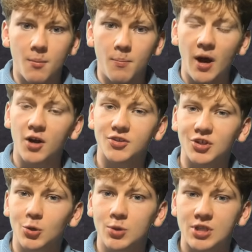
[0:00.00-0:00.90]

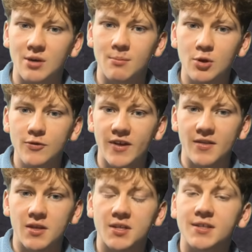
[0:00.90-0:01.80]
Particles that move
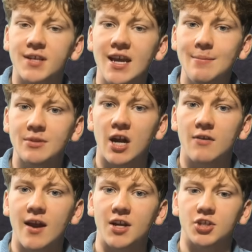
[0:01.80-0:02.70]
in the same
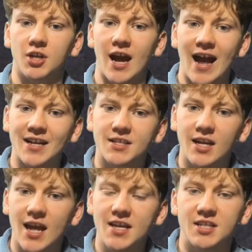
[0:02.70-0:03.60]
direction as a
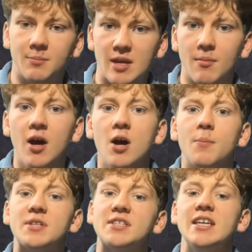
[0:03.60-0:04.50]
laser beam
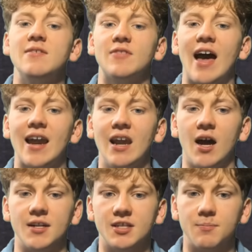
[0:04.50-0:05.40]
perceive that
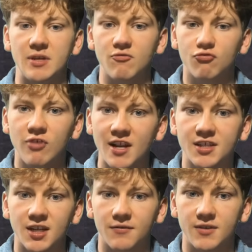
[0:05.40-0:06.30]
light to be
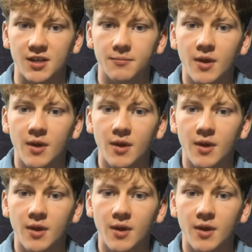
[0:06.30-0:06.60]
redshifted.